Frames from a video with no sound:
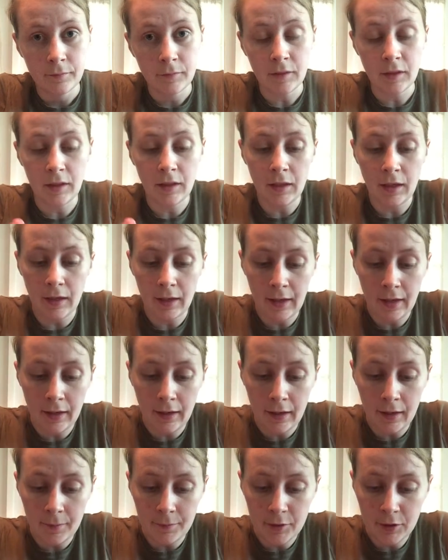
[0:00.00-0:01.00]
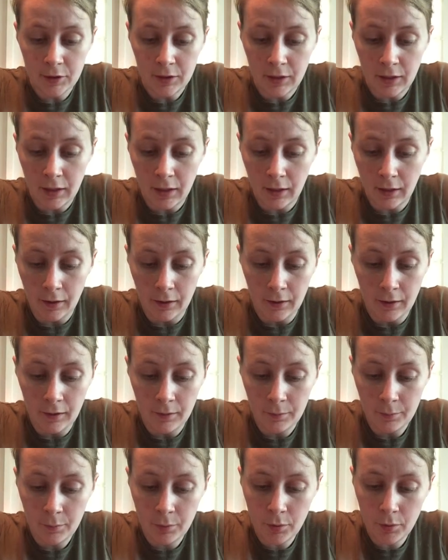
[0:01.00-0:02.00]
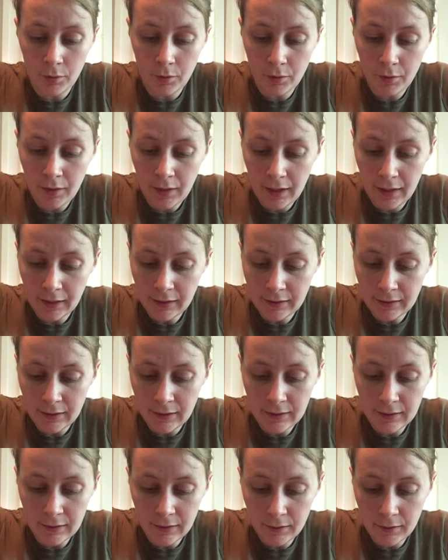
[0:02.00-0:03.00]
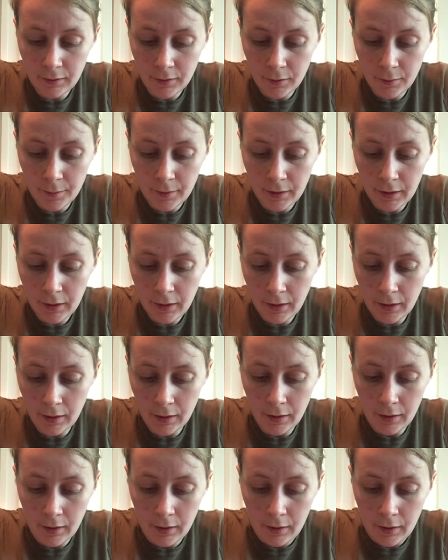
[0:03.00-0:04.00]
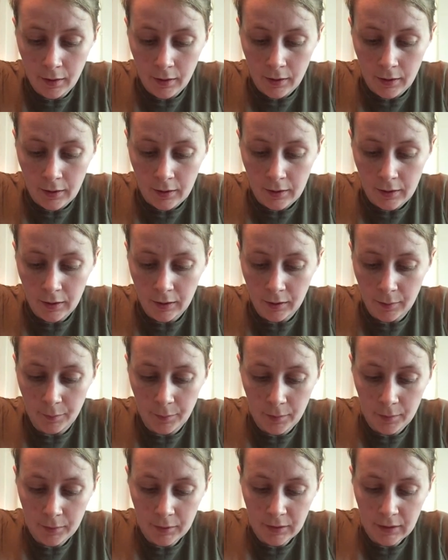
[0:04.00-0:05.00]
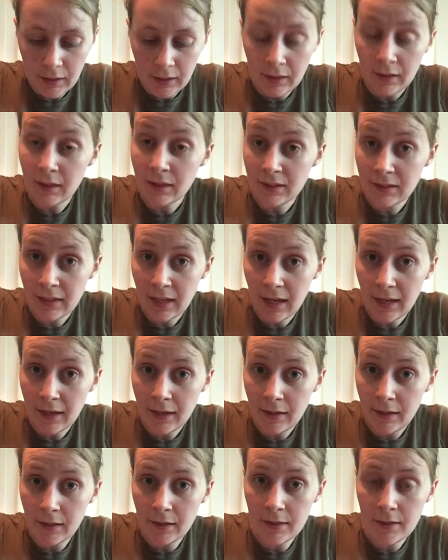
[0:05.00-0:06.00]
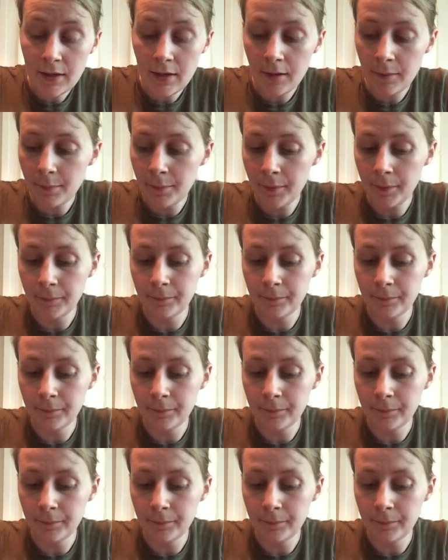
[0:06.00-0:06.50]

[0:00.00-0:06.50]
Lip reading: And again, I'm just going to pull the excess a little bit, get the bubbles out of the side and the tip.